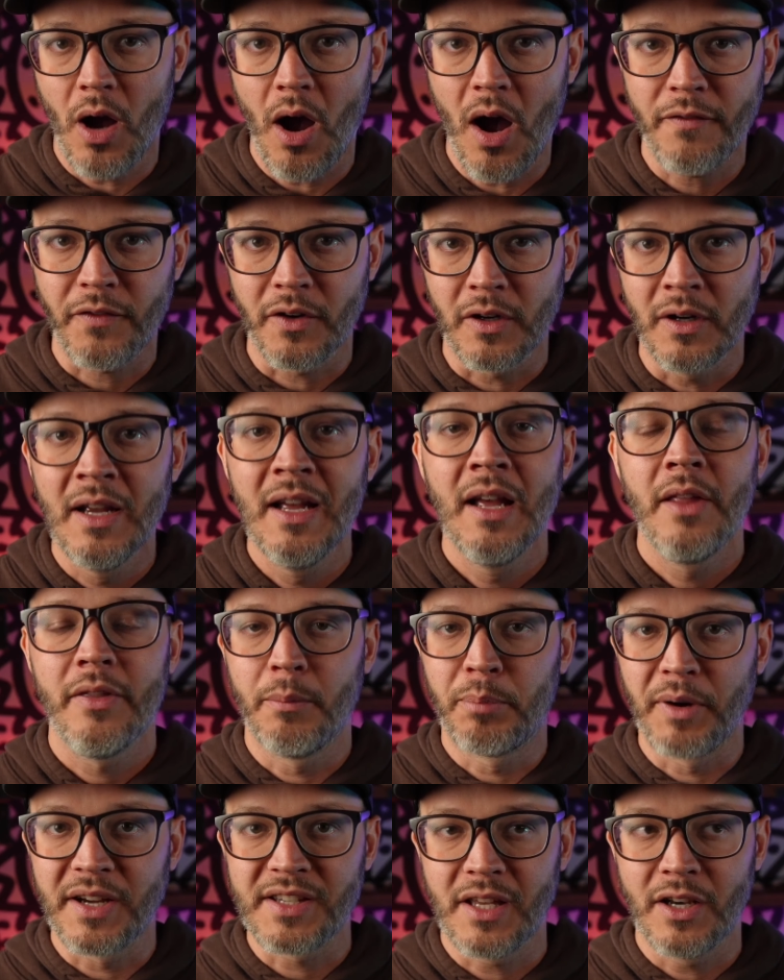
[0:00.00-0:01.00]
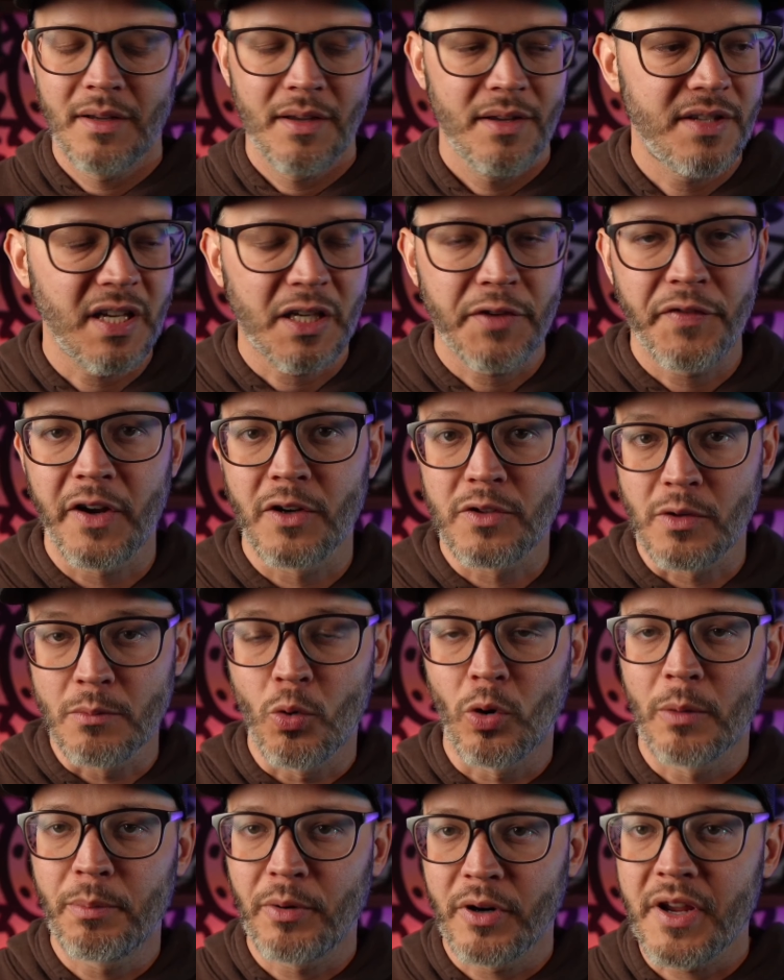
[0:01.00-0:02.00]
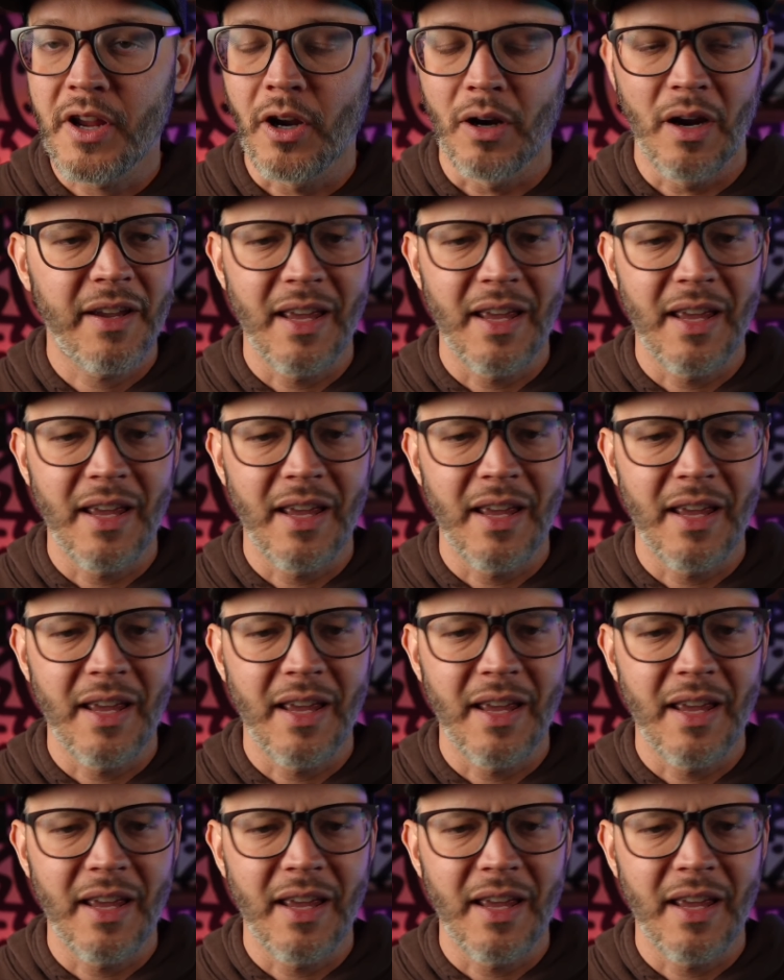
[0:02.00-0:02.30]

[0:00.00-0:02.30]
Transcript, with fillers: offer that brings in six figures or more per year.